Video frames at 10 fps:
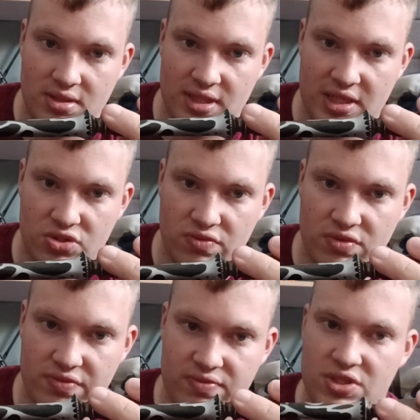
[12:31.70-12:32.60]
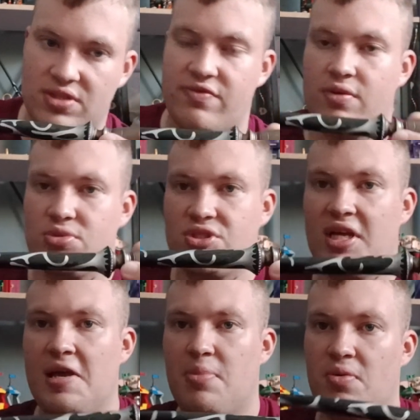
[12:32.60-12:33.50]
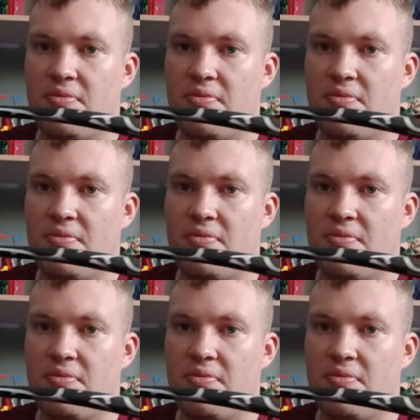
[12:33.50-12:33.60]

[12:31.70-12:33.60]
Takes over from Snape, who